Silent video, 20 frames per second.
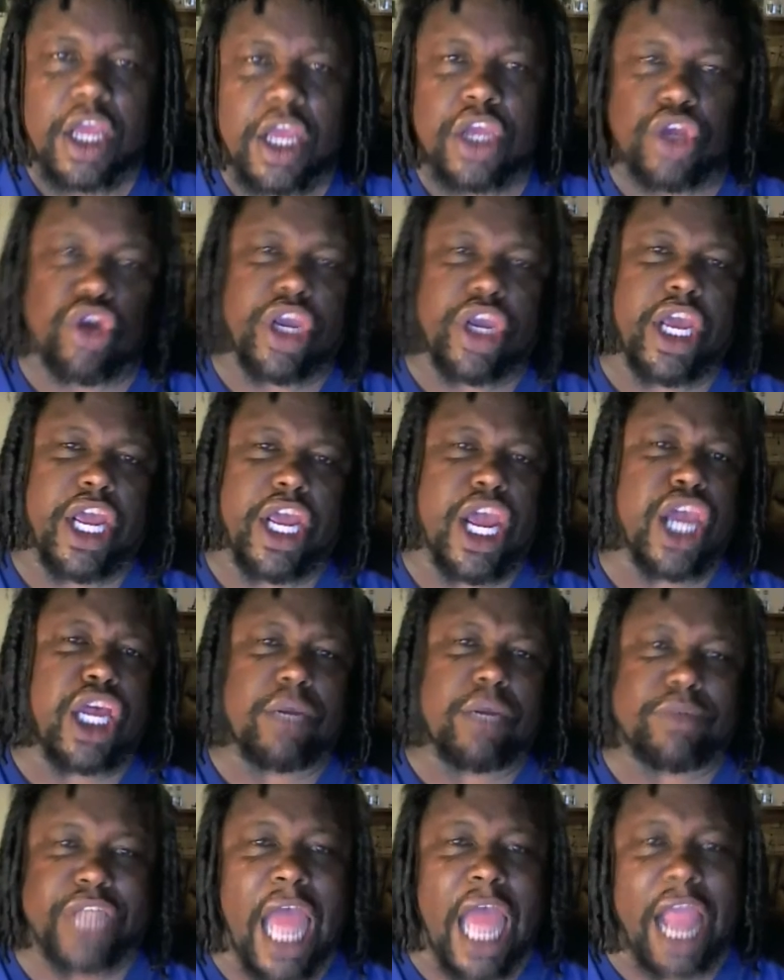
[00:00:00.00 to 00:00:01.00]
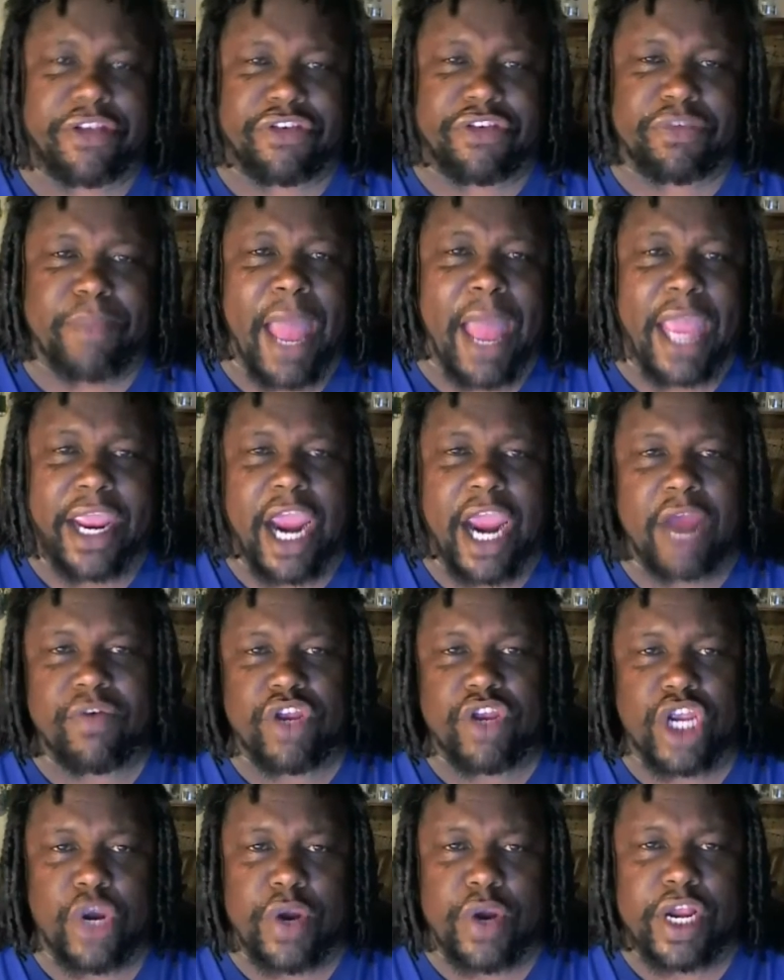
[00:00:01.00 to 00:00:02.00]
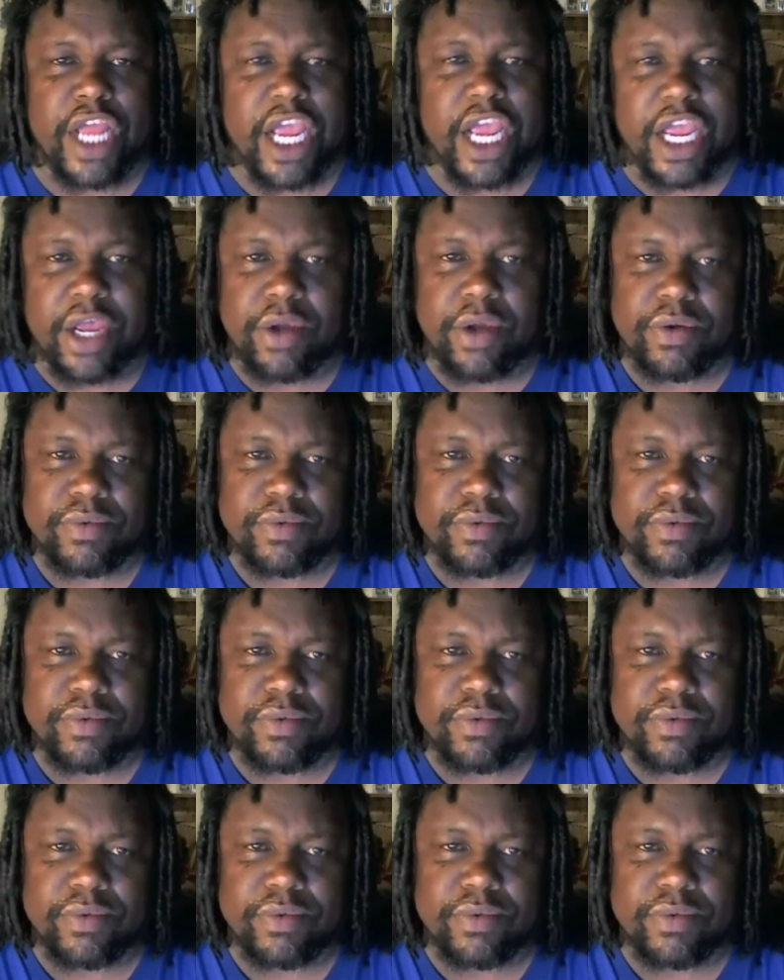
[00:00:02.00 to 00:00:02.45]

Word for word: You get income taxes back every year in hell.